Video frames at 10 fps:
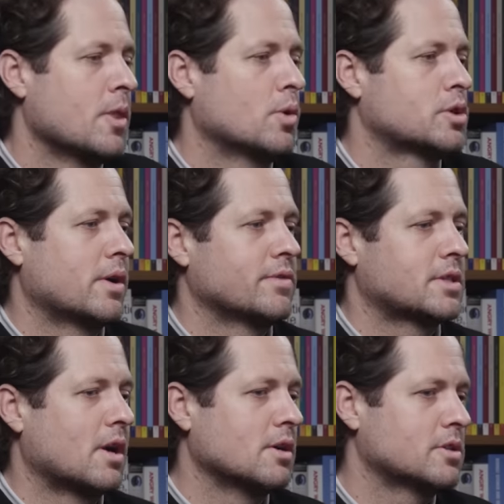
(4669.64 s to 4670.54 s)
was sort of
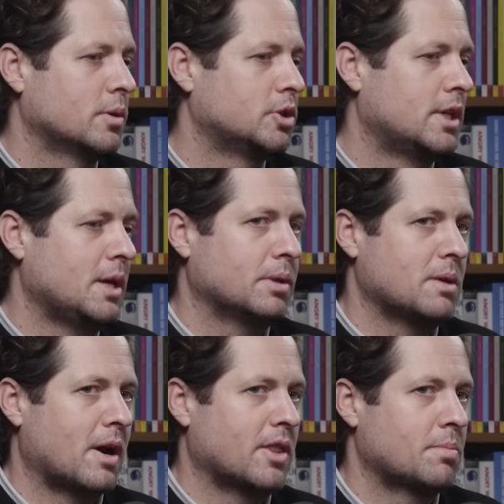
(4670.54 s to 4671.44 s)
stung so deeply
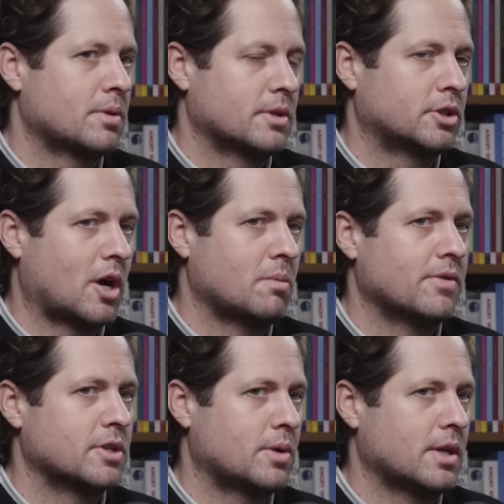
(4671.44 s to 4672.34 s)
by the, the trauma of
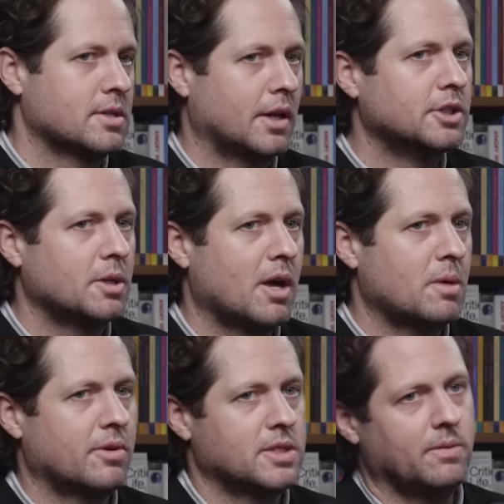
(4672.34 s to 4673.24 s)
the twentieth century, by the
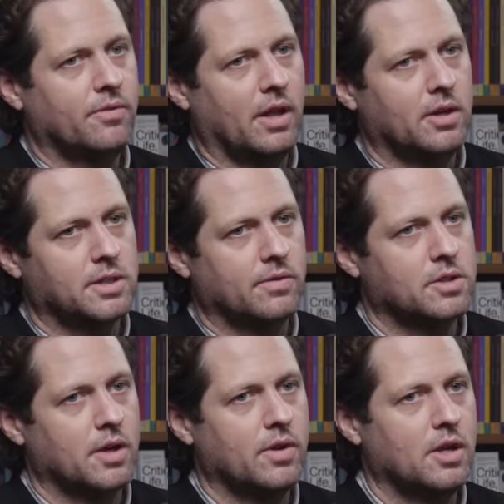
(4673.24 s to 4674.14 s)
perceived failures of the
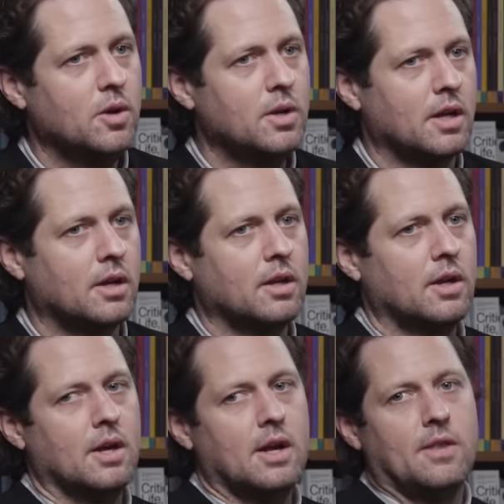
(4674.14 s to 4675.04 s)
Soviet Union,
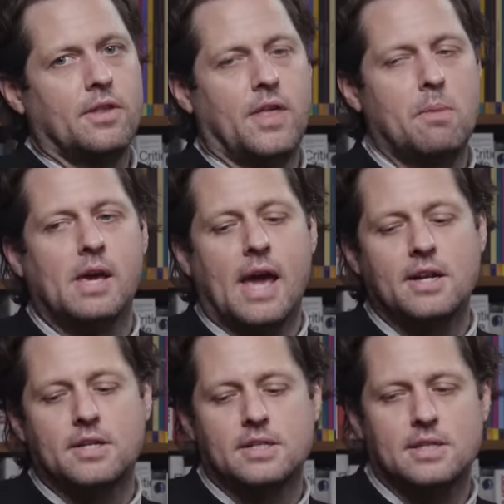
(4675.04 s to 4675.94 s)
that they
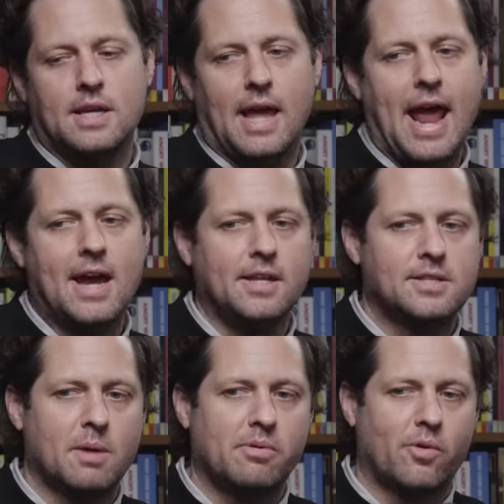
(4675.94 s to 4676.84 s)
began to see any
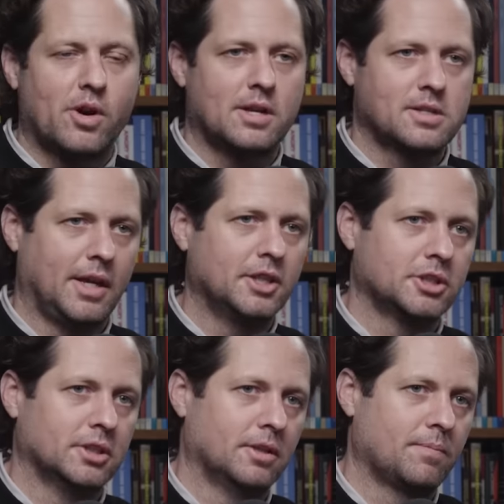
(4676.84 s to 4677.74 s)
type of
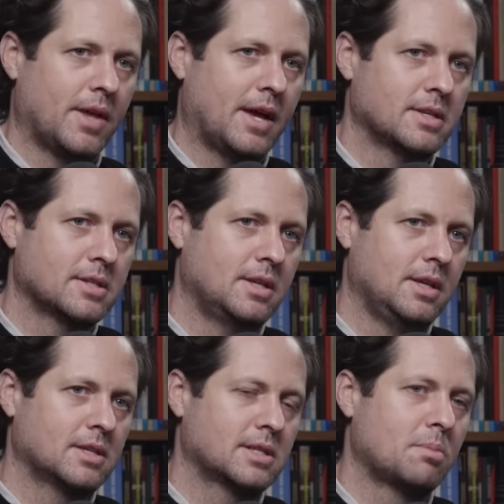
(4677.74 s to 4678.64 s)
organization as
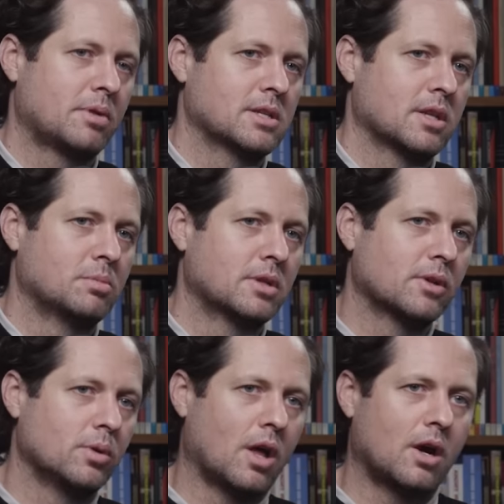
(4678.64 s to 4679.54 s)
the slippery slope to the
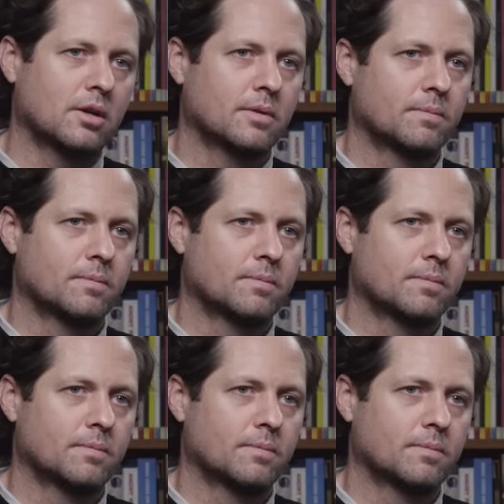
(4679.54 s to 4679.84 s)
gulag.